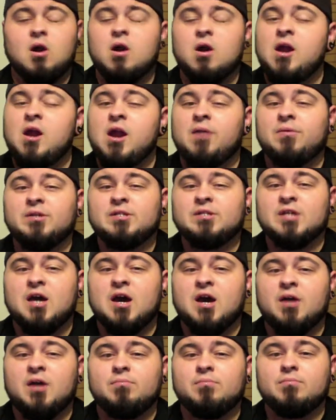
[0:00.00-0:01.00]
Every
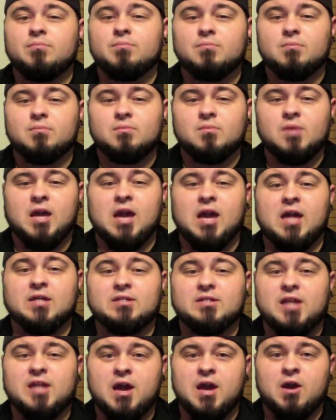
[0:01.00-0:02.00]
time,
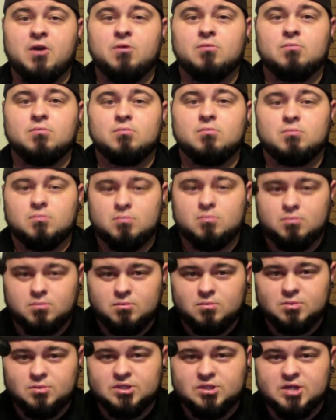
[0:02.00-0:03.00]
hands down,
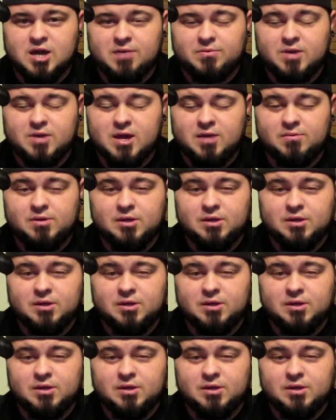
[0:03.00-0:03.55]
Scuf Gaming